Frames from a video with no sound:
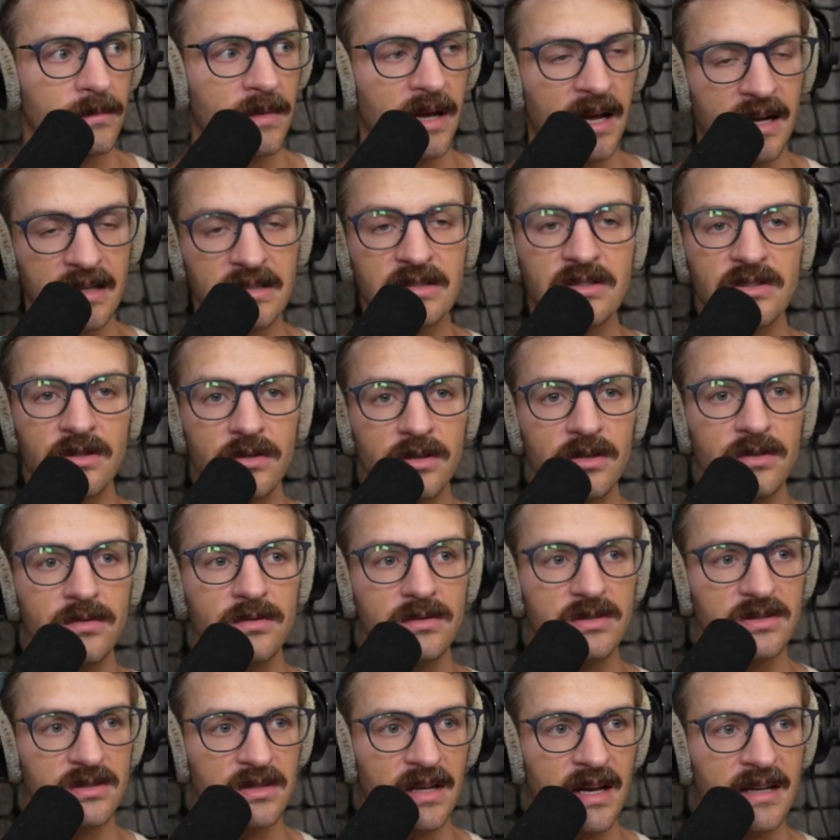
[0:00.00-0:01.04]
as
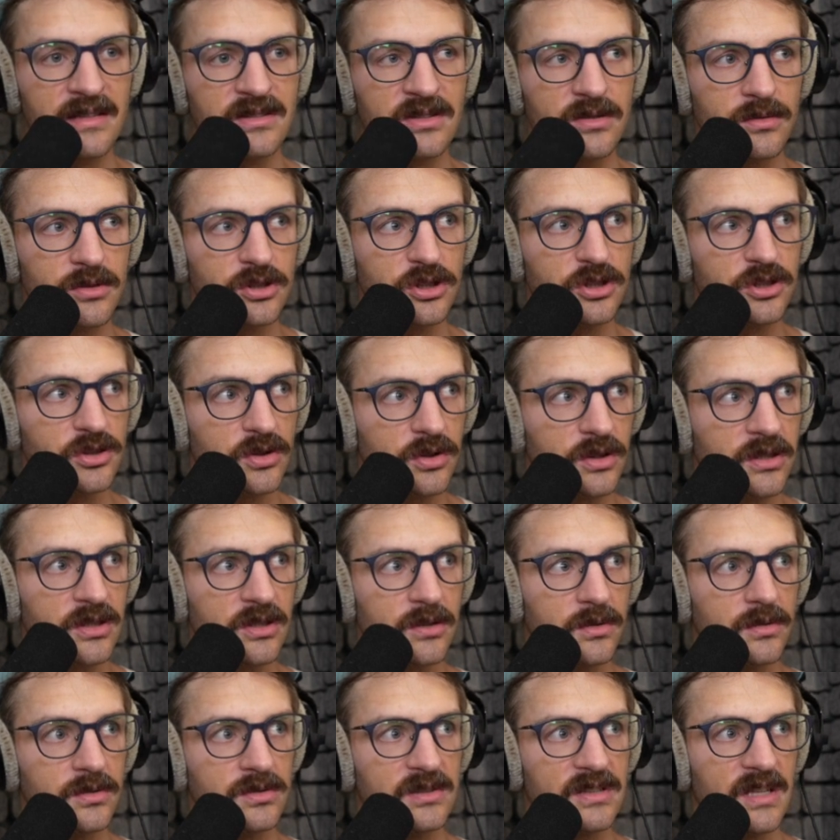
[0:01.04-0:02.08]
you should
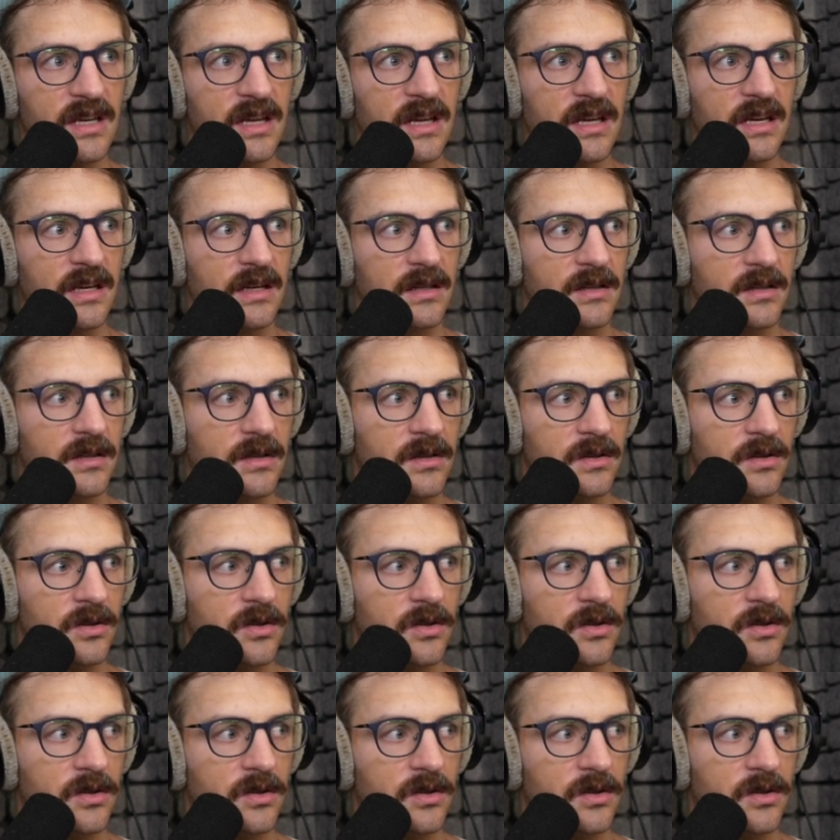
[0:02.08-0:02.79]
use a